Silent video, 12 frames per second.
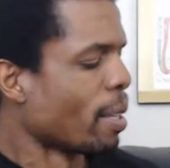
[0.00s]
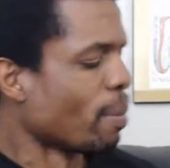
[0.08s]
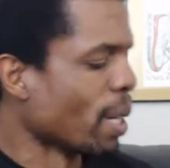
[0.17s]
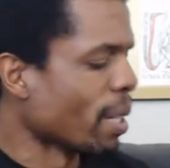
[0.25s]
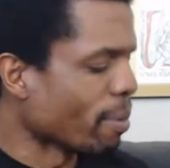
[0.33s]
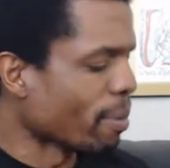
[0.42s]

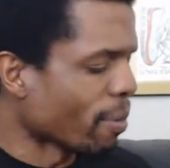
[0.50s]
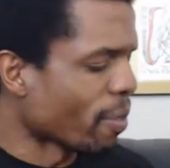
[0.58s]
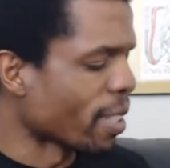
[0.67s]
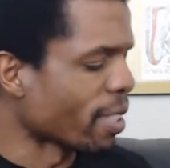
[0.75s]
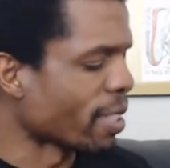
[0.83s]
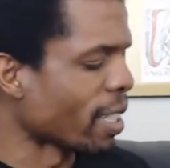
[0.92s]
But
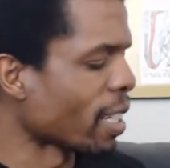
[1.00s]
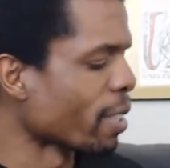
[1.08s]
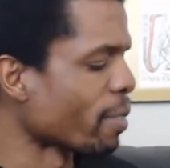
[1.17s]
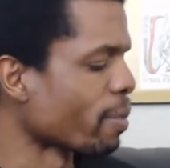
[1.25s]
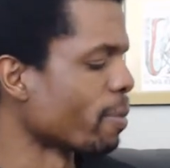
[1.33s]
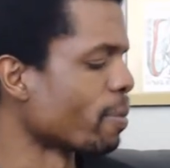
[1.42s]
for the sake
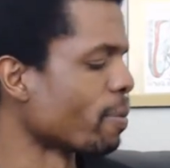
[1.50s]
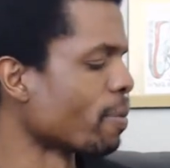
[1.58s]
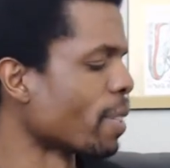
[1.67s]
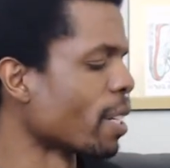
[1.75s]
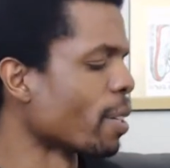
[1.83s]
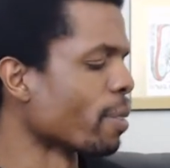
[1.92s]
of
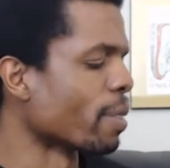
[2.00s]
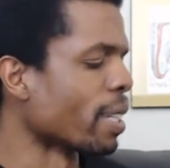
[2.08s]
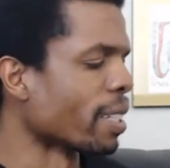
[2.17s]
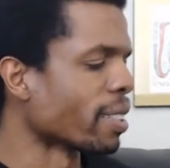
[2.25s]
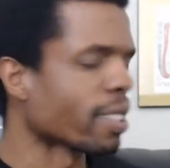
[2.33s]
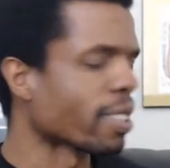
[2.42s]
video
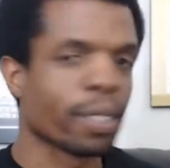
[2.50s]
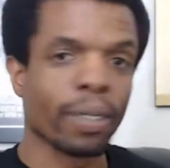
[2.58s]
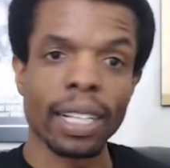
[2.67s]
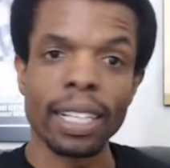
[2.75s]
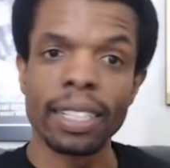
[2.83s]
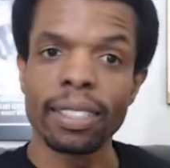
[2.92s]
things, let's go
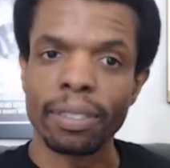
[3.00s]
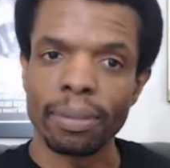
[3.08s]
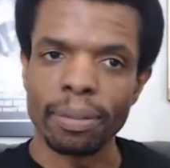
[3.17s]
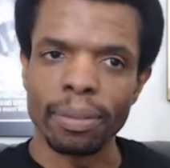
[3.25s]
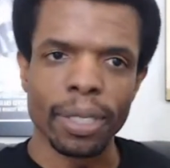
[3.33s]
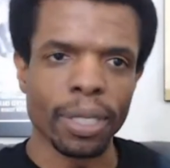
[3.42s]
ahead and
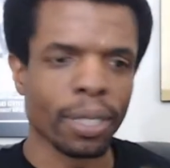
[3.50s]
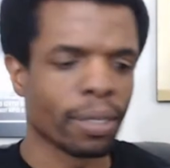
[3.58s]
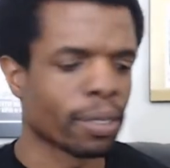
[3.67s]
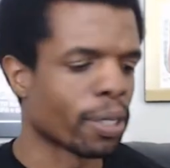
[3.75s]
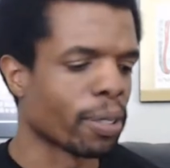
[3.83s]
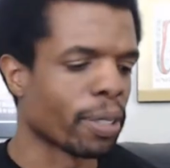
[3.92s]

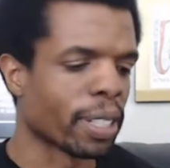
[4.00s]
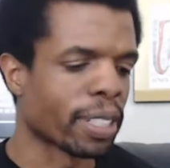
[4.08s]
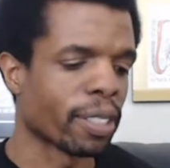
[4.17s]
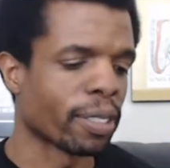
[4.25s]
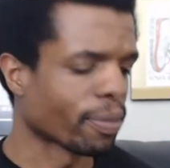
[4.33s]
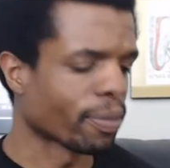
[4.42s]
do this.
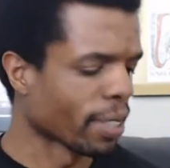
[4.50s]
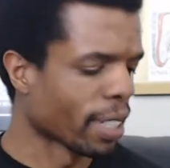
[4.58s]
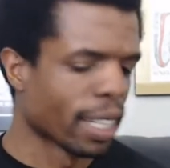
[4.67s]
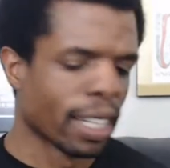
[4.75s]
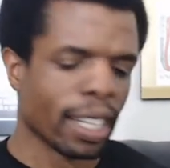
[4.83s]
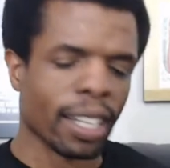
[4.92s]

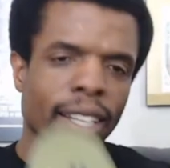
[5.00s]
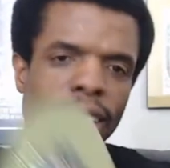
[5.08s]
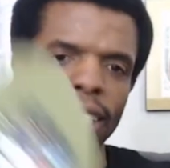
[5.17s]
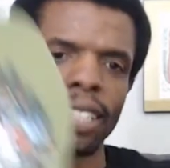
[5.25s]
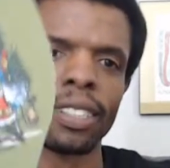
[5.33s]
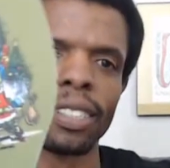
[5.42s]

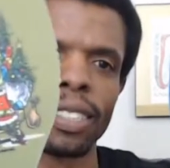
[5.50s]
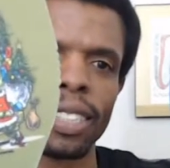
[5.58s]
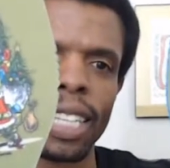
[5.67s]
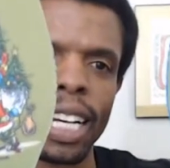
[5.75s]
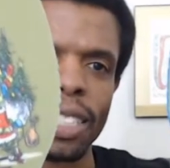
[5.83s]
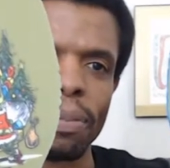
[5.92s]

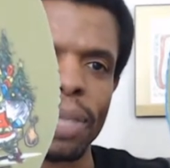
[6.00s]
Got some